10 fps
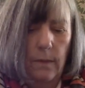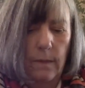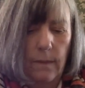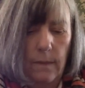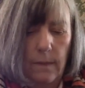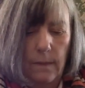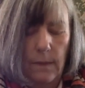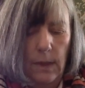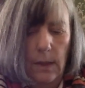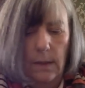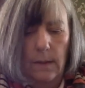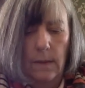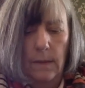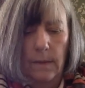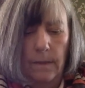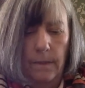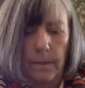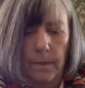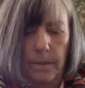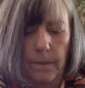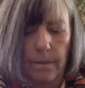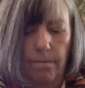[no speech]